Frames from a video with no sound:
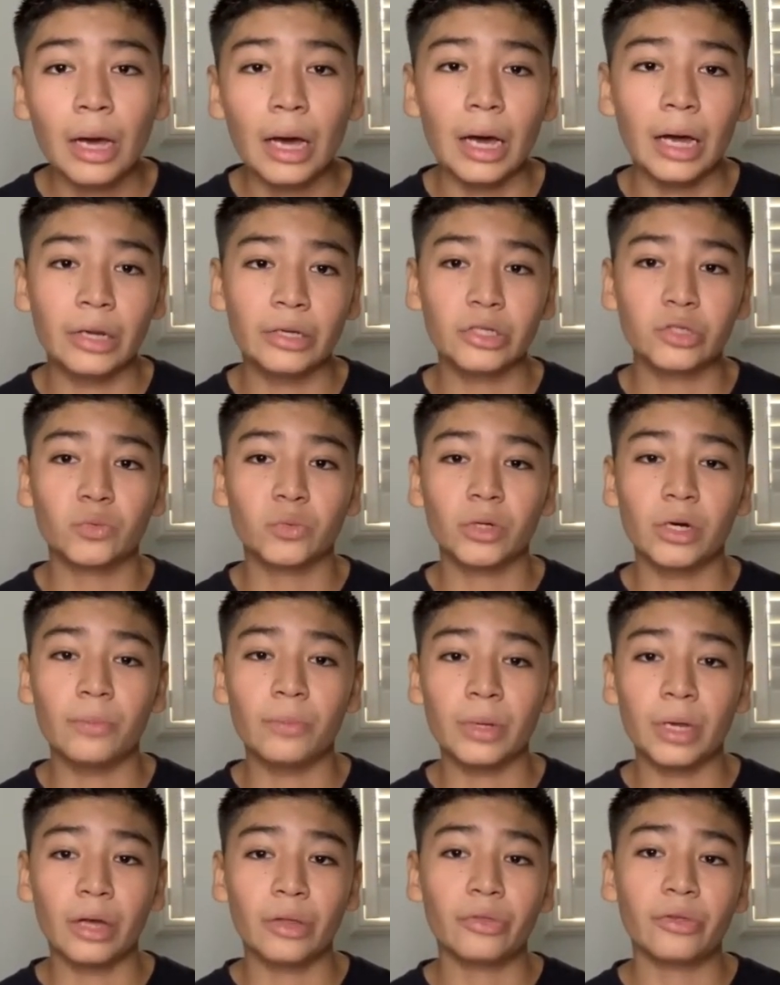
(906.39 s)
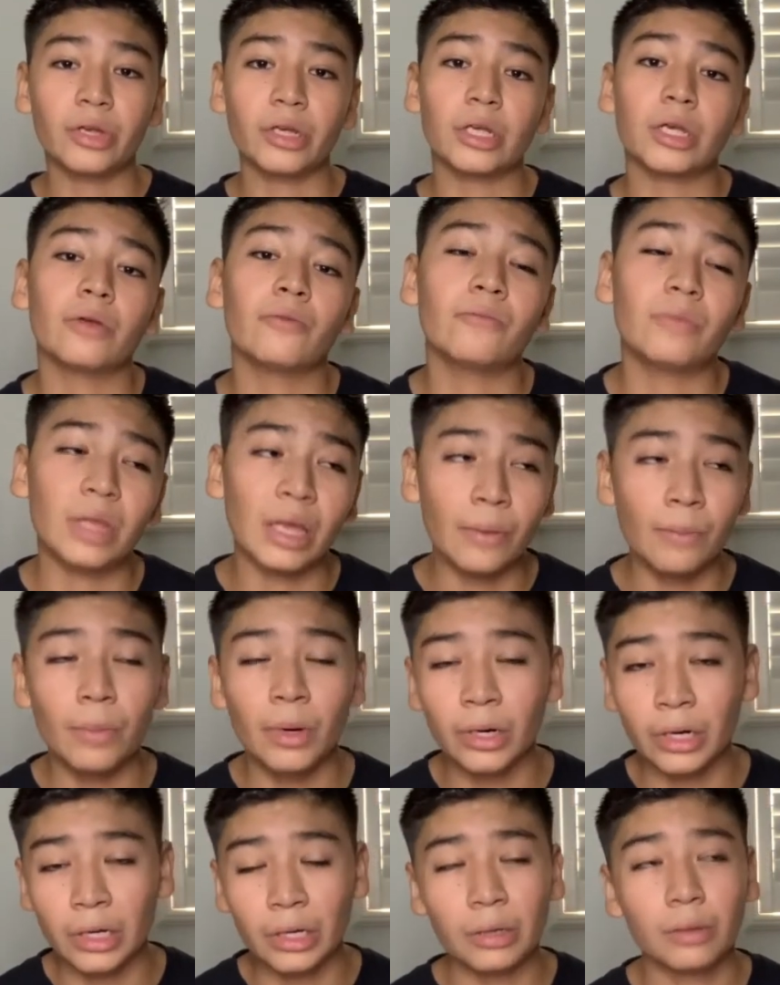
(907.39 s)
I just want to be out there, give them
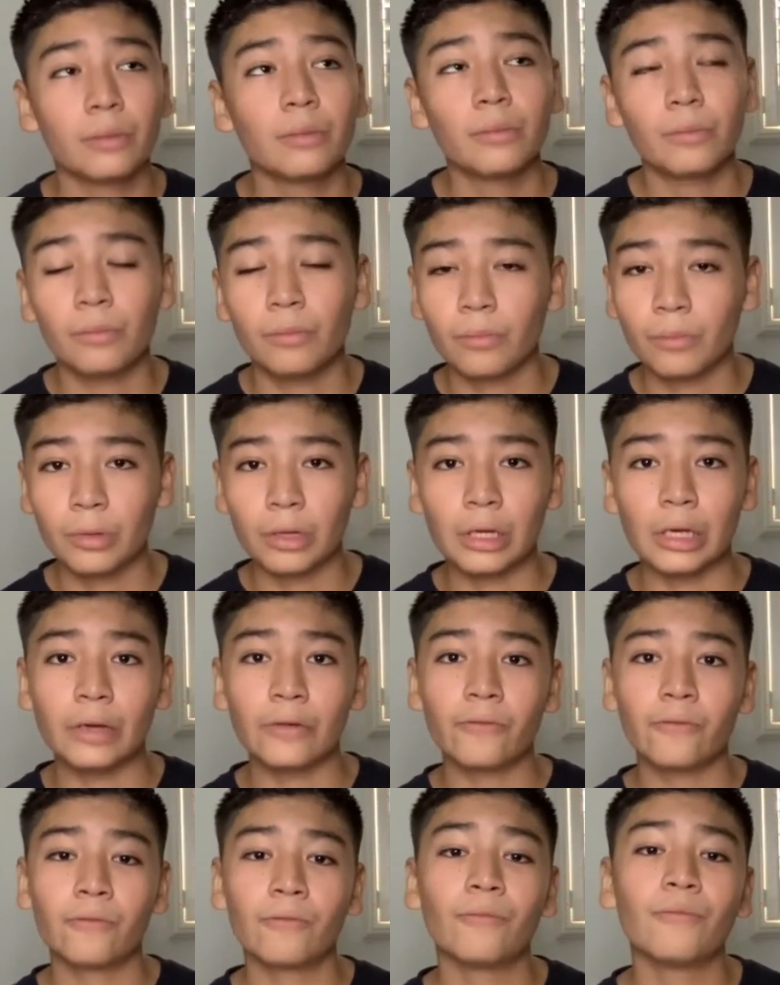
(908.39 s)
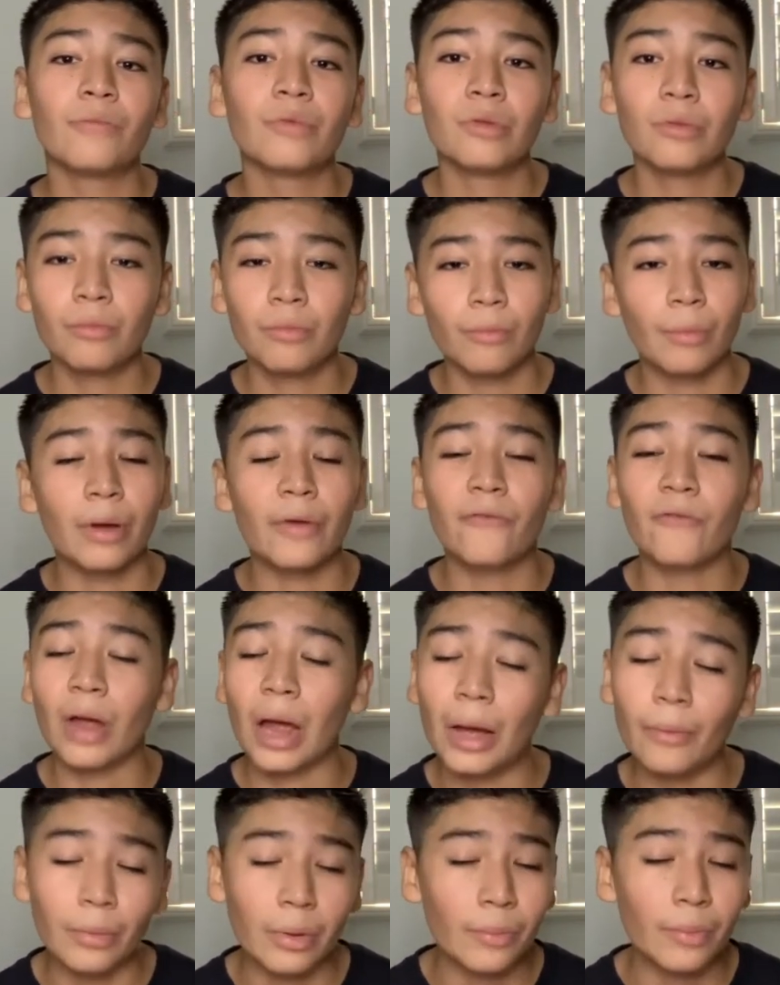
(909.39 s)
money, give my
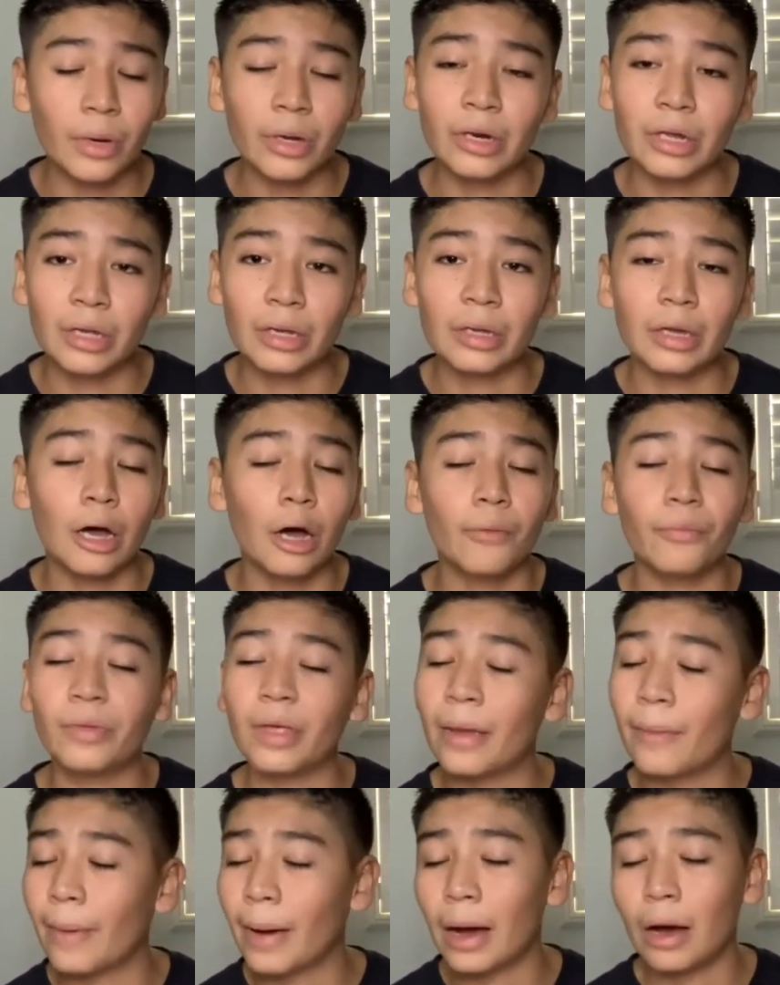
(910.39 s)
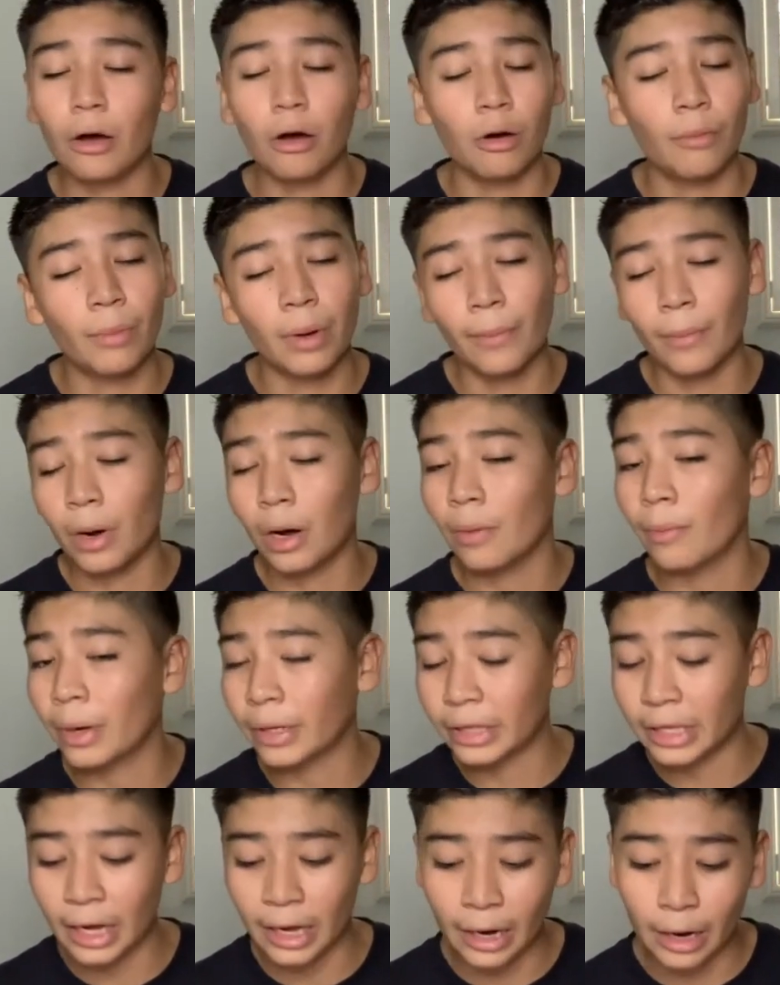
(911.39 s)
family money, help them out, my mom, my
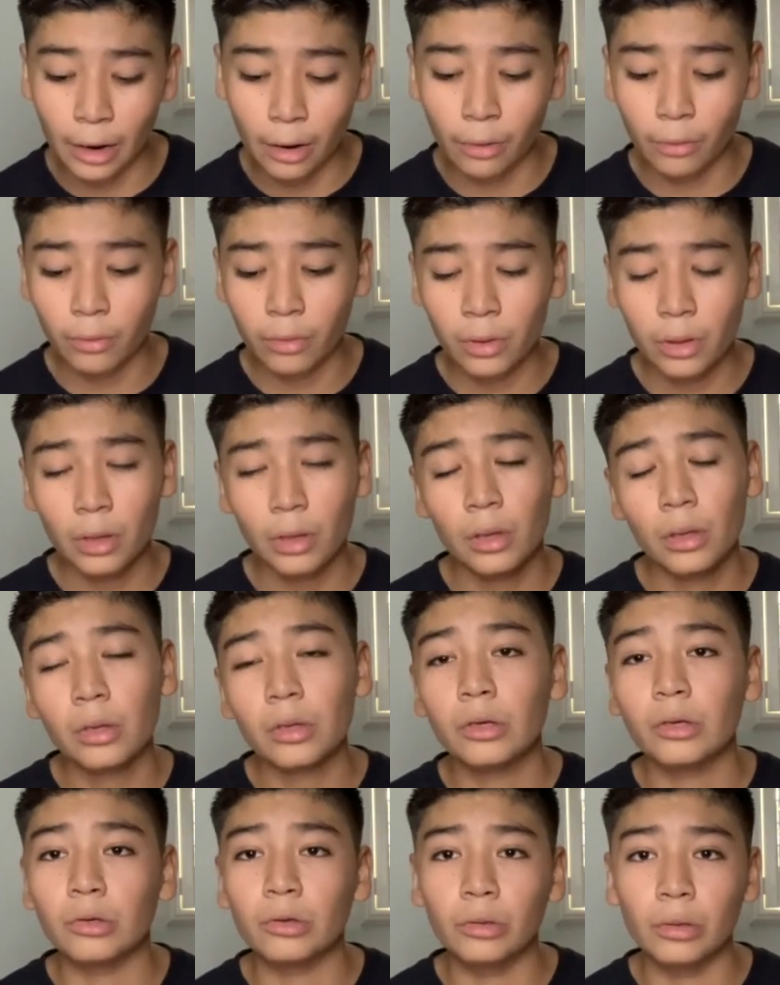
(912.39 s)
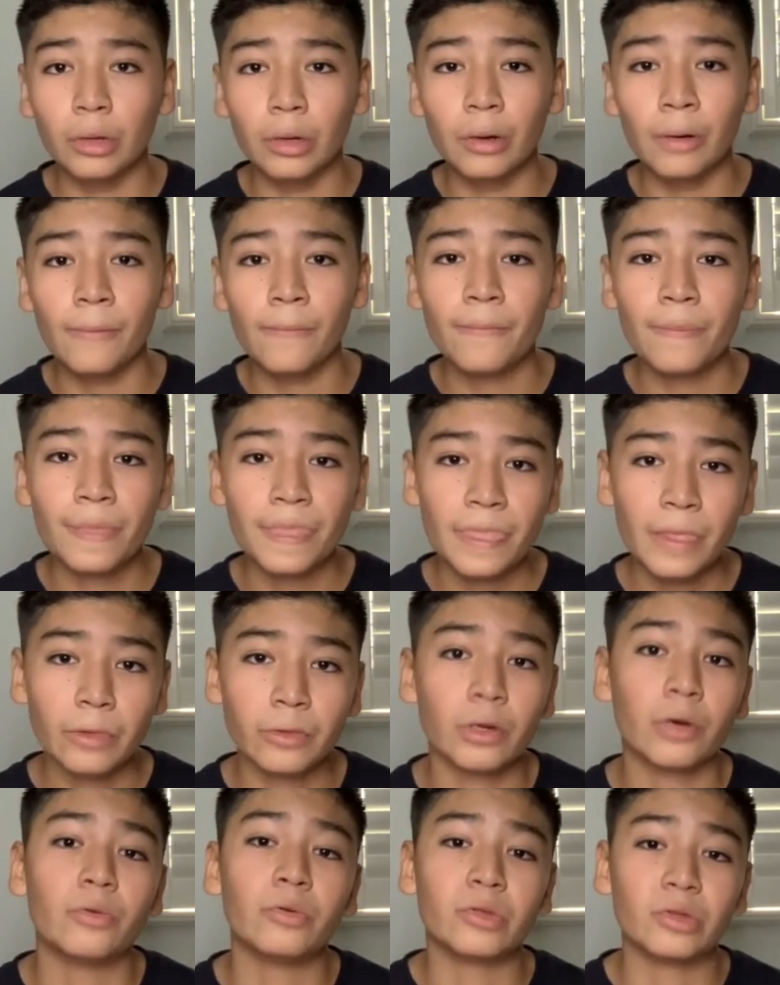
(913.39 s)
dad out. You know, it's
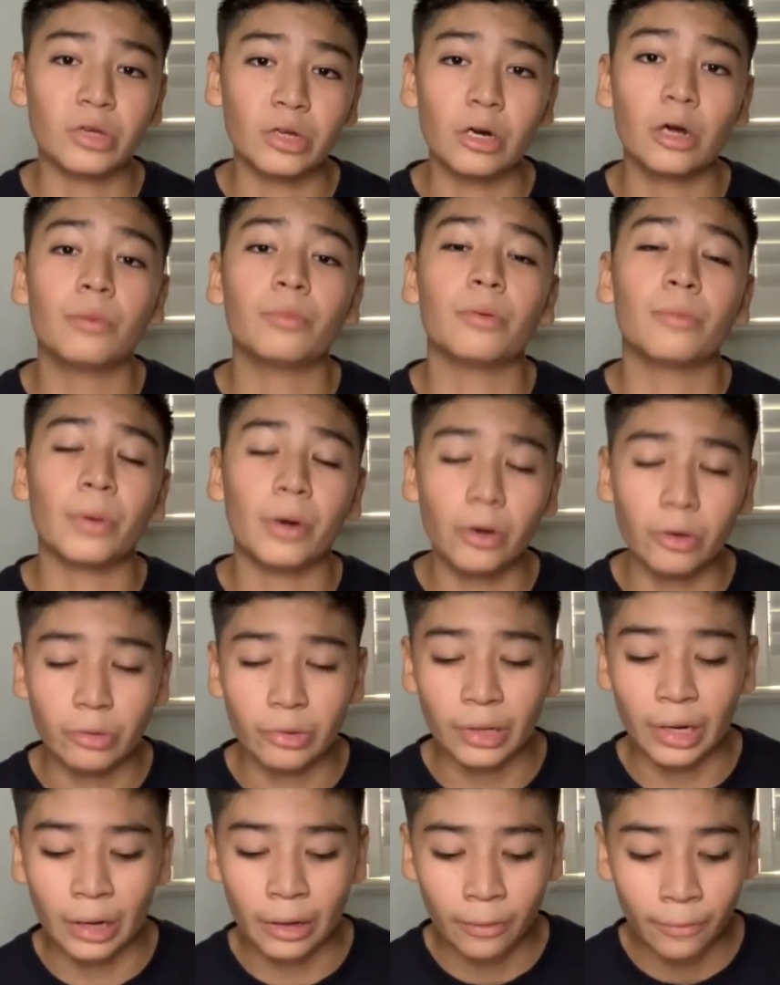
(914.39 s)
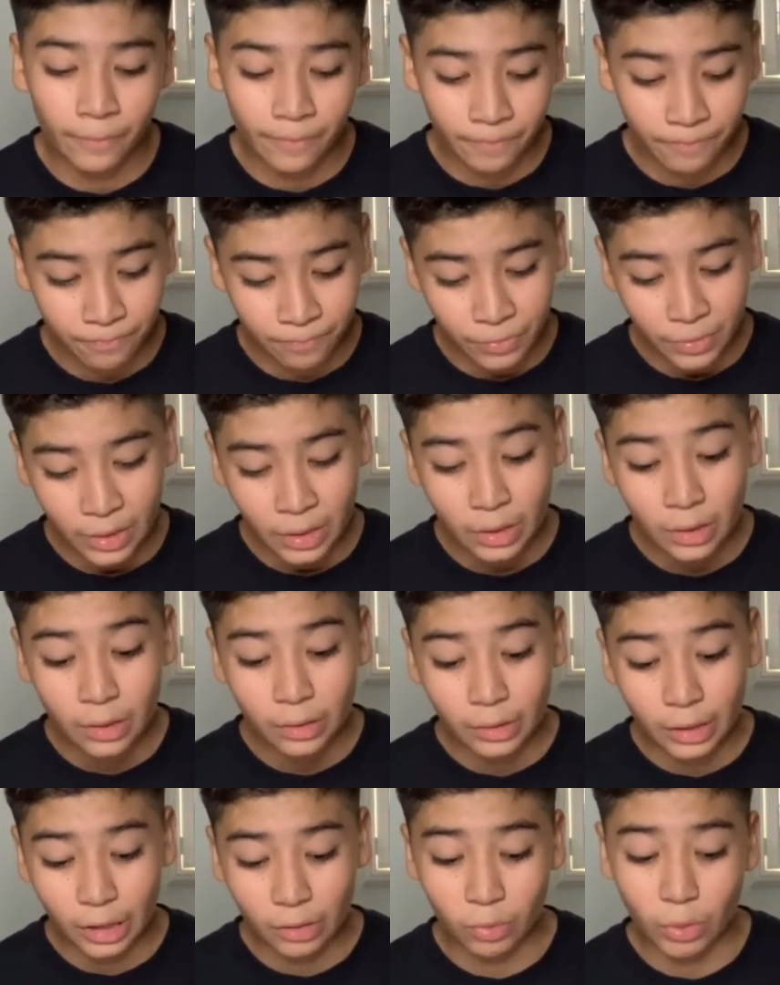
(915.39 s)
always good to help your parents out.
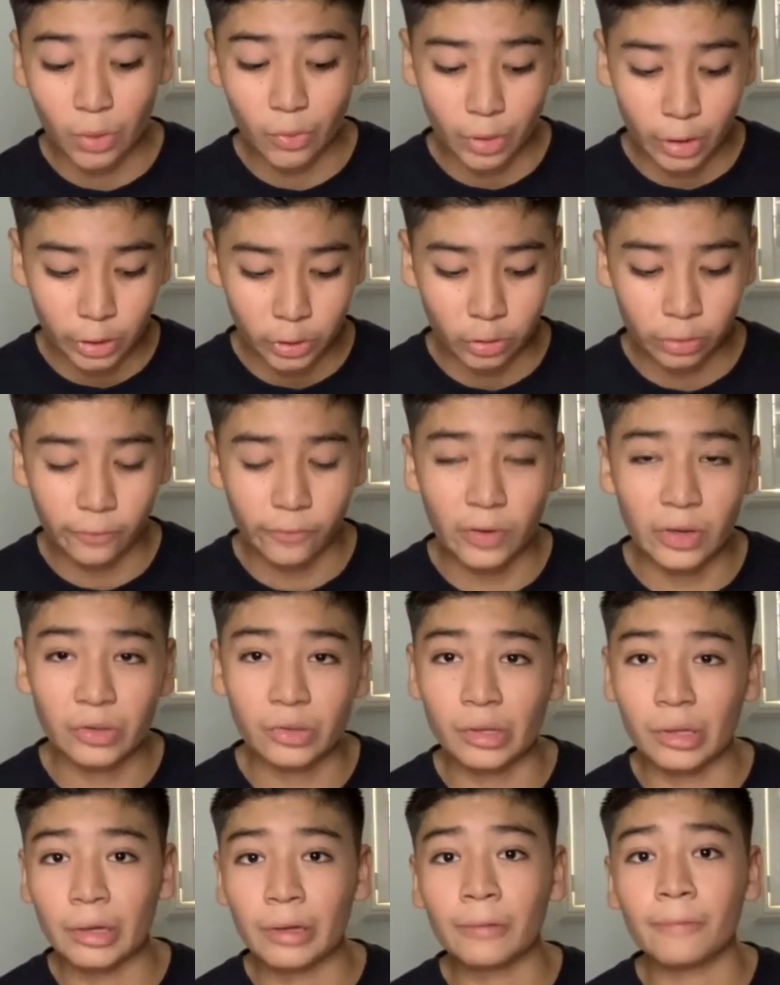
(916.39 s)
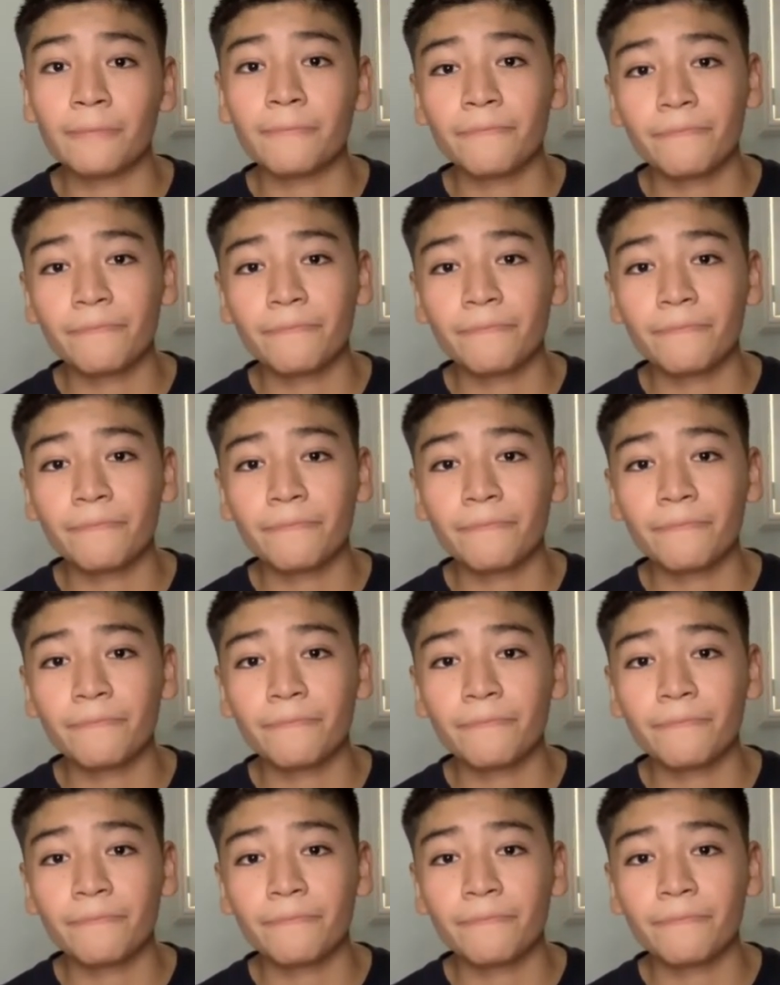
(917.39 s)
That's why I want to join FaZe Clan.